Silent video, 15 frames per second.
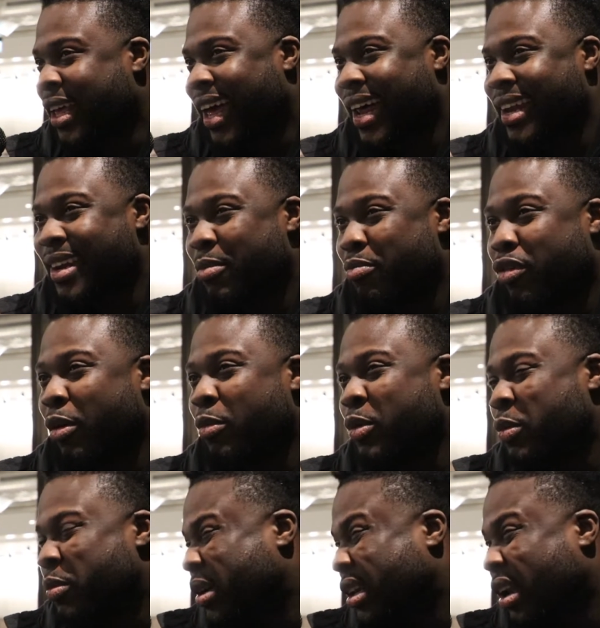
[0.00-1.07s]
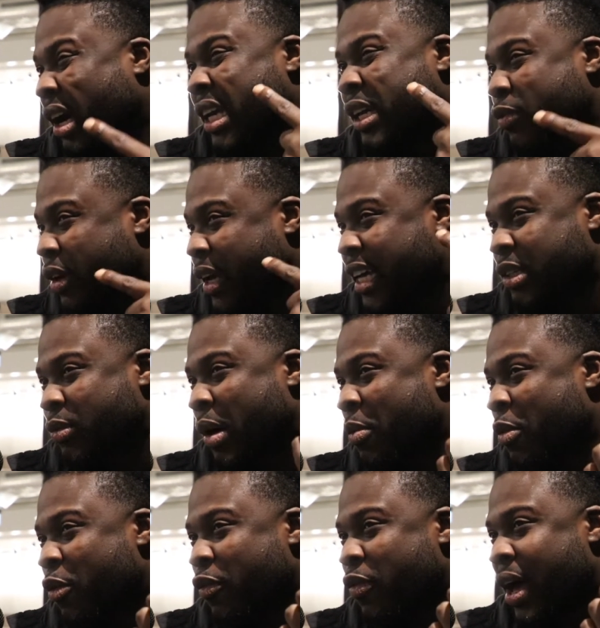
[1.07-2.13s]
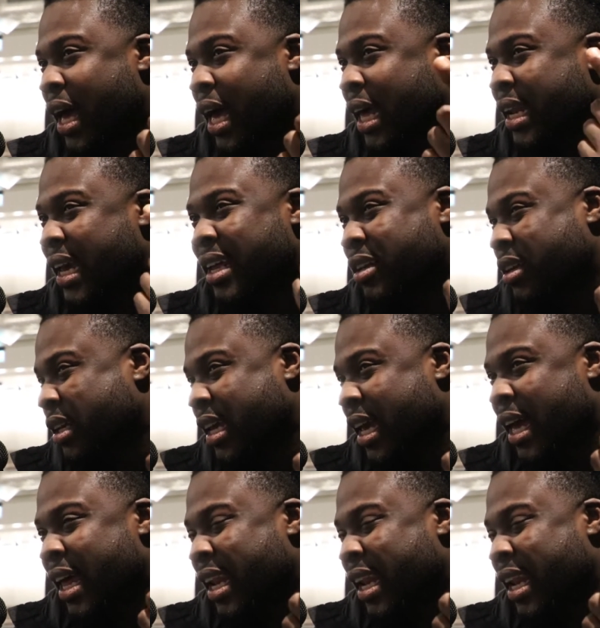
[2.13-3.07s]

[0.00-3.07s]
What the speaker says: And then probably will be lucky if he gets one more fight at the end of the year,